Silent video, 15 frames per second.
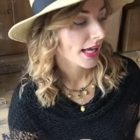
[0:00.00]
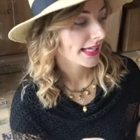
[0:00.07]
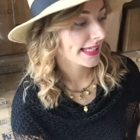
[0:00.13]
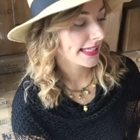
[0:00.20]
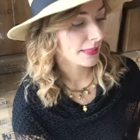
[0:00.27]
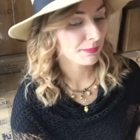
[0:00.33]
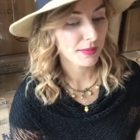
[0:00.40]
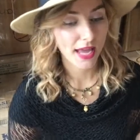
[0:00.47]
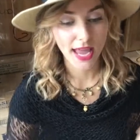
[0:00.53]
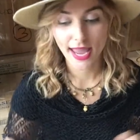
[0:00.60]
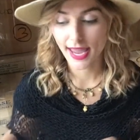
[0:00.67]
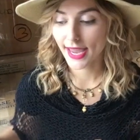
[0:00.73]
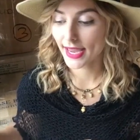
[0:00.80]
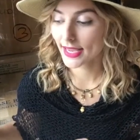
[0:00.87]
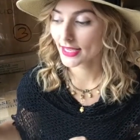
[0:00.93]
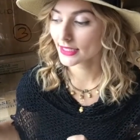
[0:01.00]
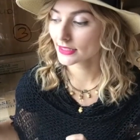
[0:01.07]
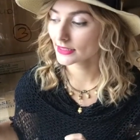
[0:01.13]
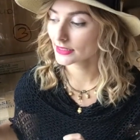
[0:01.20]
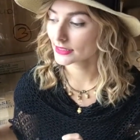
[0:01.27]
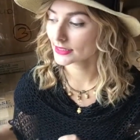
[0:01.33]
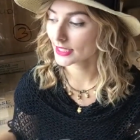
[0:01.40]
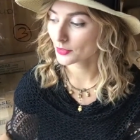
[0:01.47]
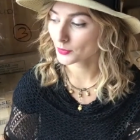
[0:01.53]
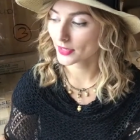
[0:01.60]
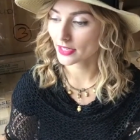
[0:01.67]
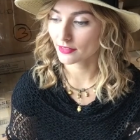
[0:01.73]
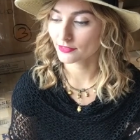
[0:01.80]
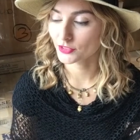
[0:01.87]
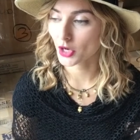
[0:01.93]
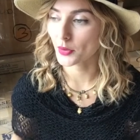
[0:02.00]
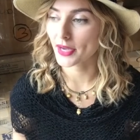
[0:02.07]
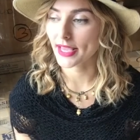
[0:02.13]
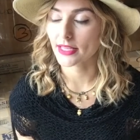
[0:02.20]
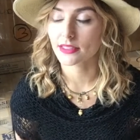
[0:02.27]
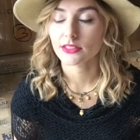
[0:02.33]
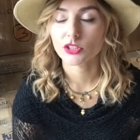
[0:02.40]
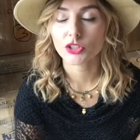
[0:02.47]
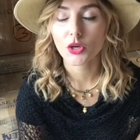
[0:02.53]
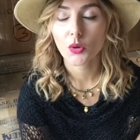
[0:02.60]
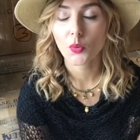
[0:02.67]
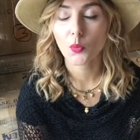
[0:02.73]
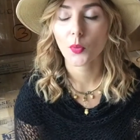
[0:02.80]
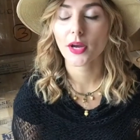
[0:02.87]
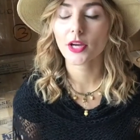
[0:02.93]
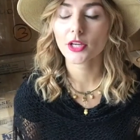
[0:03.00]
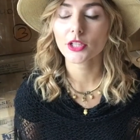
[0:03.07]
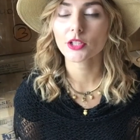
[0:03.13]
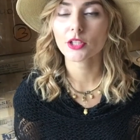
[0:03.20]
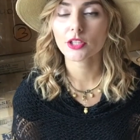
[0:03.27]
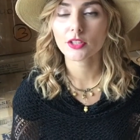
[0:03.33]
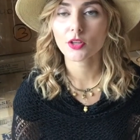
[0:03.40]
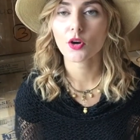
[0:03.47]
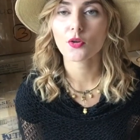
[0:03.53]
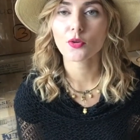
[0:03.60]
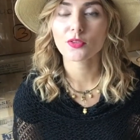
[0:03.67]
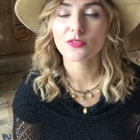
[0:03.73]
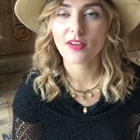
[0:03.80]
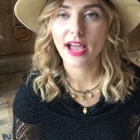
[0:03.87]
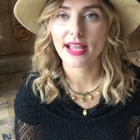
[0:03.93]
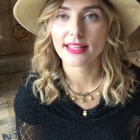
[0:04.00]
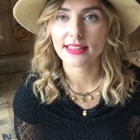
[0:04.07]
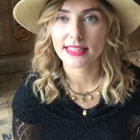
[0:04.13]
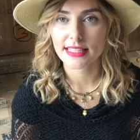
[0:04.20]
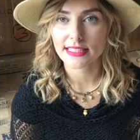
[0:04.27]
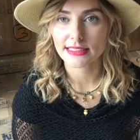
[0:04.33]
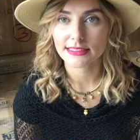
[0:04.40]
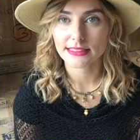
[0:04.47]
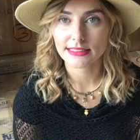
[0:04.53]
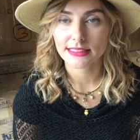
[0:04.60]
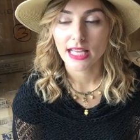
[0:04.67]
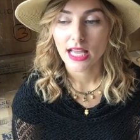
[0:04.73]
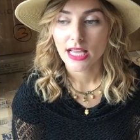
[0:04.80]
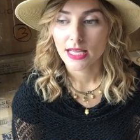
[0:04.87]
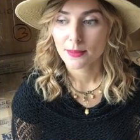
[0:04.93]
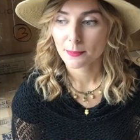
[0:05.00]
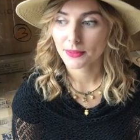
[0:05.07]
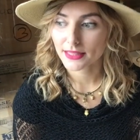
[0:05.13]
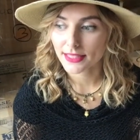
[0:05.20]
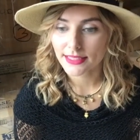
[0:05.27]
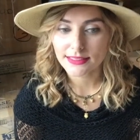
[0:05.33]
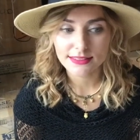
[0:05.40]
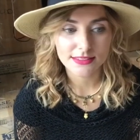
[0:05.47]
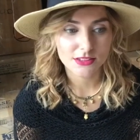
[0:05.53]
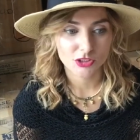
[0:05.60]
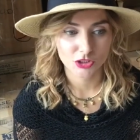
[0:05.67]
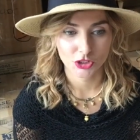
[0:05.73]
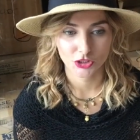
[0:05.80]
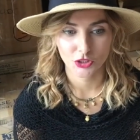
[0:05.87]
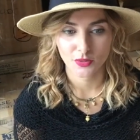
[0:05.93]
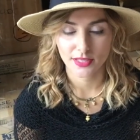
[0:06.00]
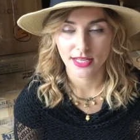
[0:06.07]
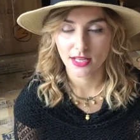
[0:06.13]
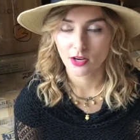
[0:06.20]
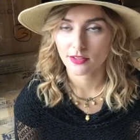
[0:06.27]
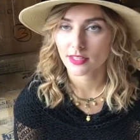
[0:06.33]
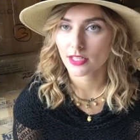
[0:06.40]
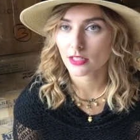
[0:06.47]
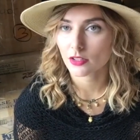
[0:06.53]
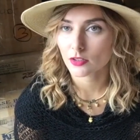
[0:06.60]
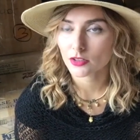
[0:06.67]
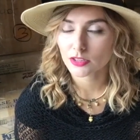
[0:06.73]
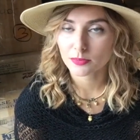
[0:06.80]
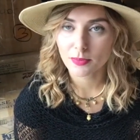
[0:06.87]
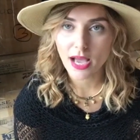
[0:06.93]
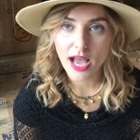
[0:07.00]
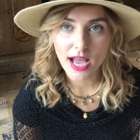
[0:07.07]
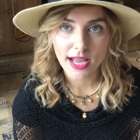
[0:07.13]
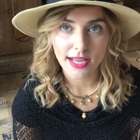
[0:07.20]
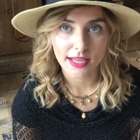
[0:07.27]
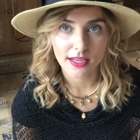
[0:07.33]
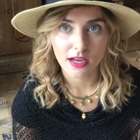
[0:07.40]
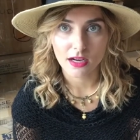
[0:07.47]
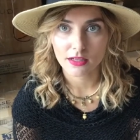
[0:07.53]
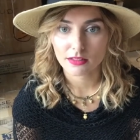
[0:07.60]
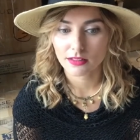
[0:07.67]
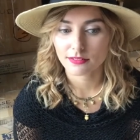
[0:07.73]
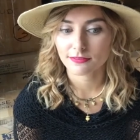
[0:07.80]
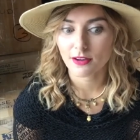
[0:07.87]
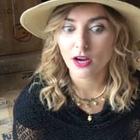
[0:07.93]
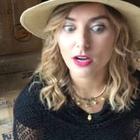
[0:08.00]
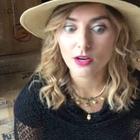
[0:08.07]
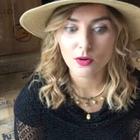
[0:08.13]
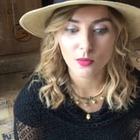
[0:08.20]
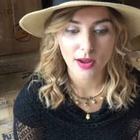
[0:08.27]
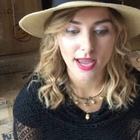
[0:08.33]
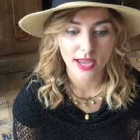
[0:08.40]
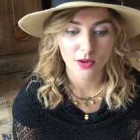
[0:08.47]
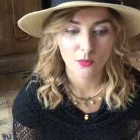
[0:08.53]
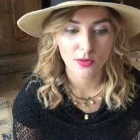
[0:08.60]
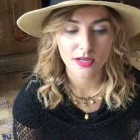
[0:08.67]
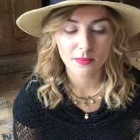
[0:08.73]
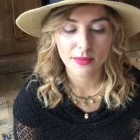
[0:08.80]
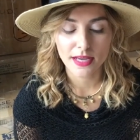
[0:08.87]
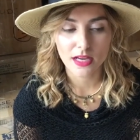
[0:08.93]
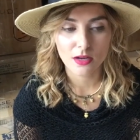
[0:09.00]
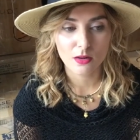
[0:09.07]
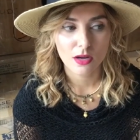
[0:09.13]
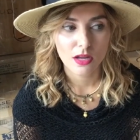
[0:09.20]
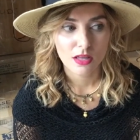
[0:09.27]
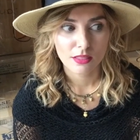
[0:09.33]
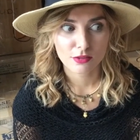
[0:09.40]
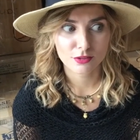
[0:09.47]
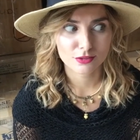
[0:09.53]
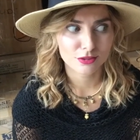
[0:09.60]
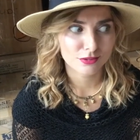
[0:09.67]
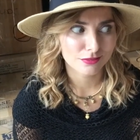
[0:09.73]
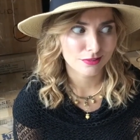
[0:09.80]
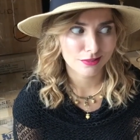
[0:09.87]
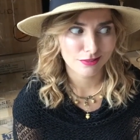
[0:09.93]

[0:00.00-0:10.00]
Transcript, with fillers: keep and get rid of, donate. So where are you going to go and find these places to donate? Are they close by? Are they far away? What about those